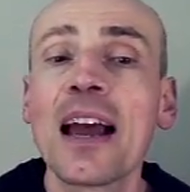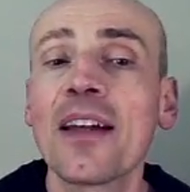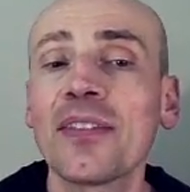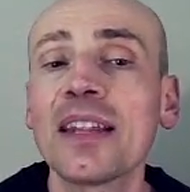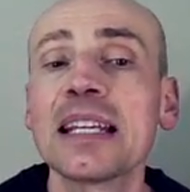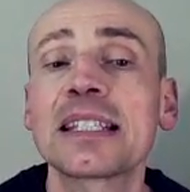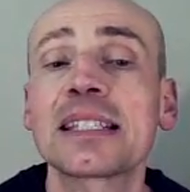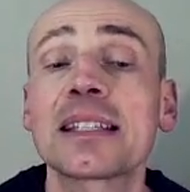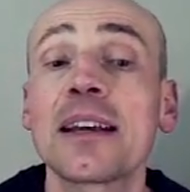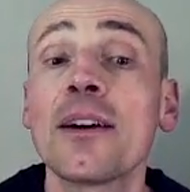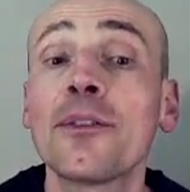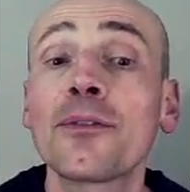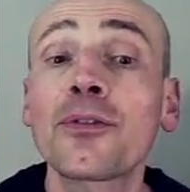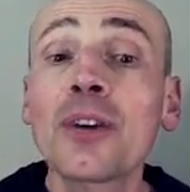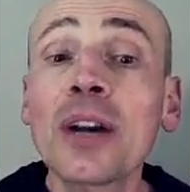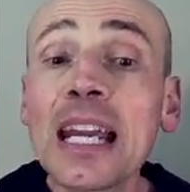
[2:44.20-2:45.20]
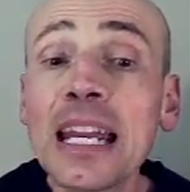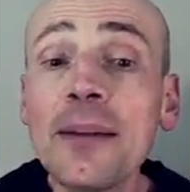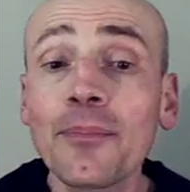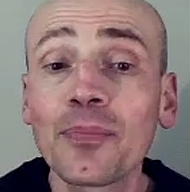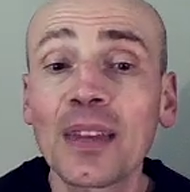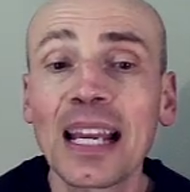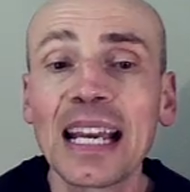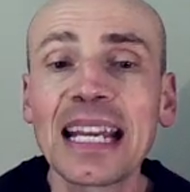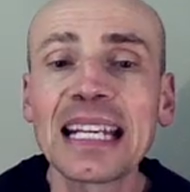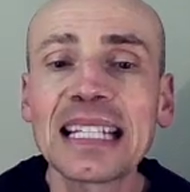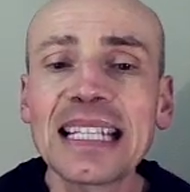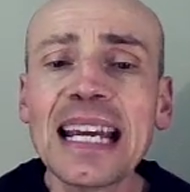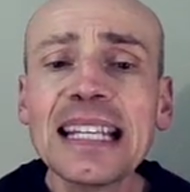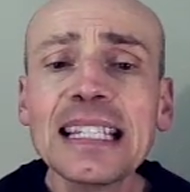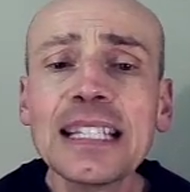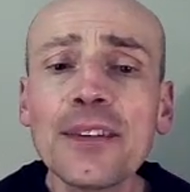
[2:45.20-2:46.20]
This free
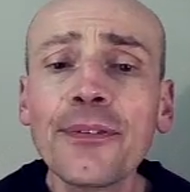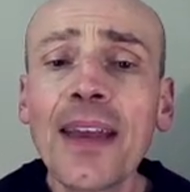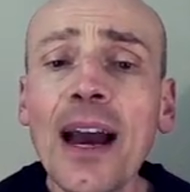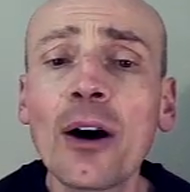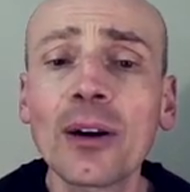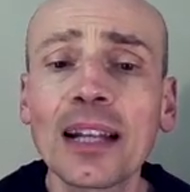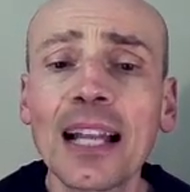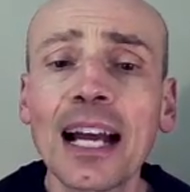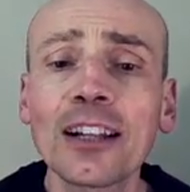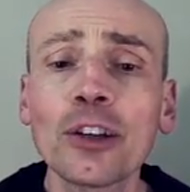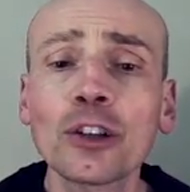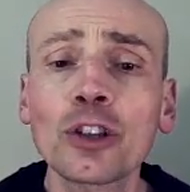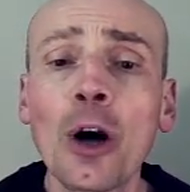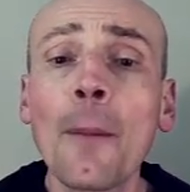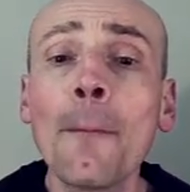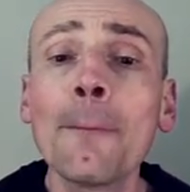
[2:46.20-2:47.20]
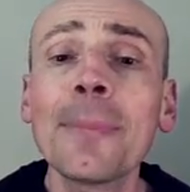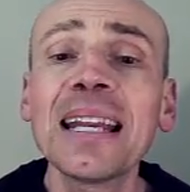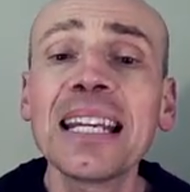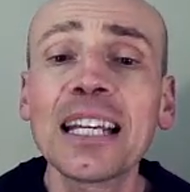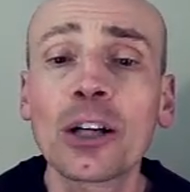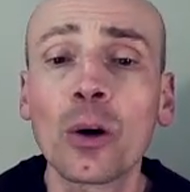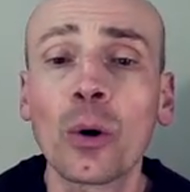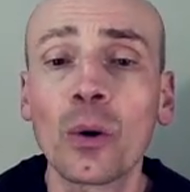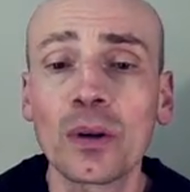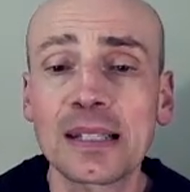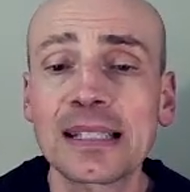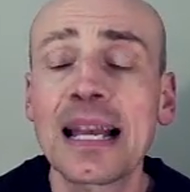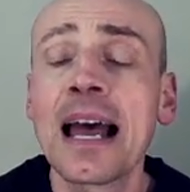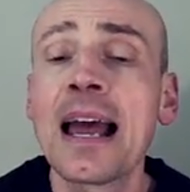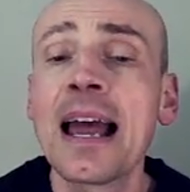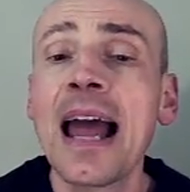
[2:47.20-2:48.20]
IntensiveCareHotline.com mini course,